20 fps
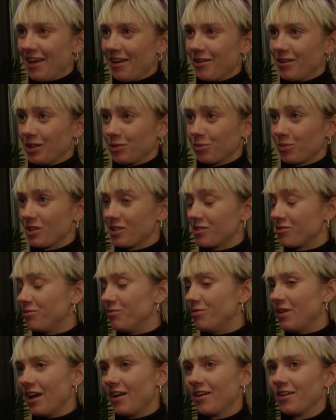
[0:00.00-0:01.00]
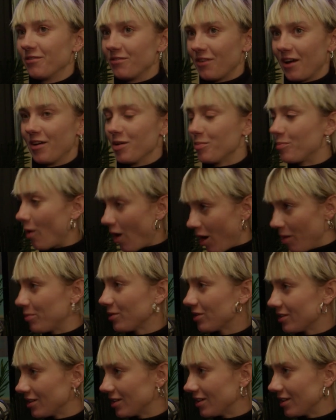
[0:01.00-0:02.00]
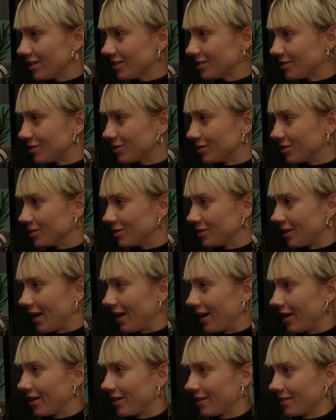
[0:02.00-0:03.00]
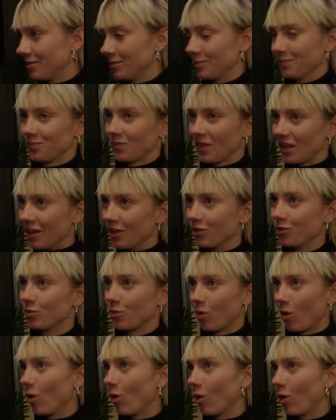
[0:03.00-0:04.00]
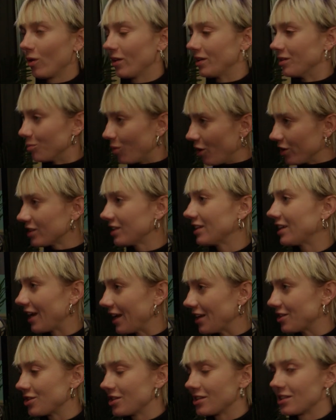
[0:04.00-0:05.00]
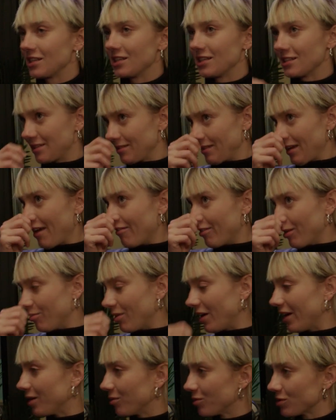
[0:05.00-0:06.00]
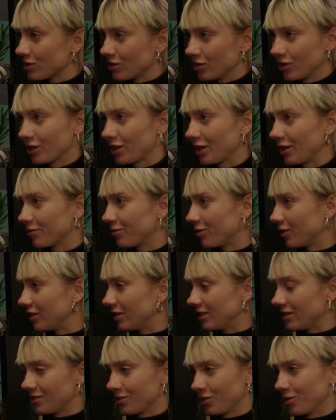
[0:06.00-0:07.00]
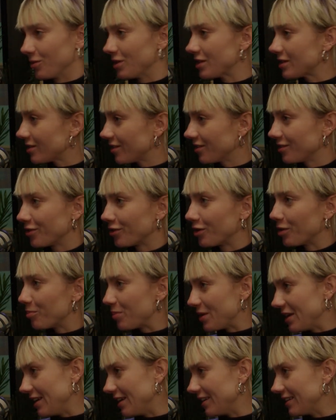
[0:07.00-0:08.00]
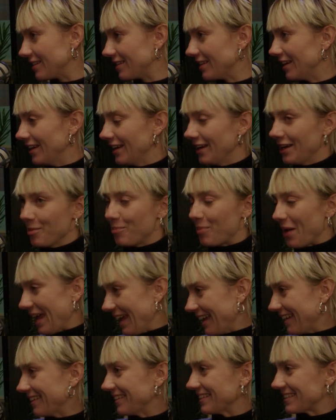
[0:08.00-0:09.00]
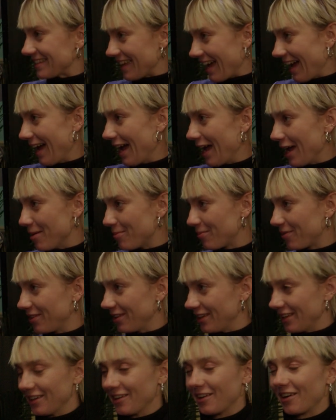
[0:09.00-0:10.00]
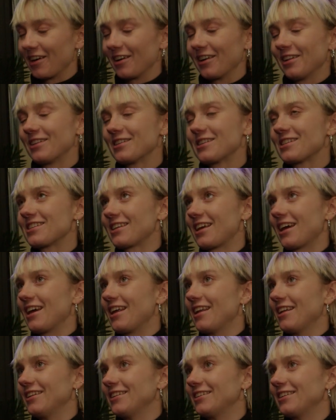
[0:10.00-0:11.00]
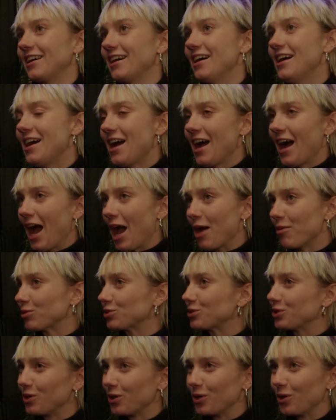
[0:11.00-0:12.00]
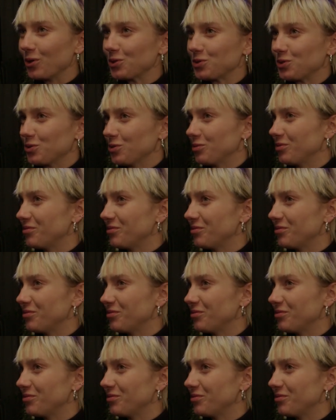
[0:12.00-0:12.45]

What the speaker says: it was very, very popular to like enroll in modeling agencies. Everybody was looking for this, Eastern European pale type thin girls, and I would go to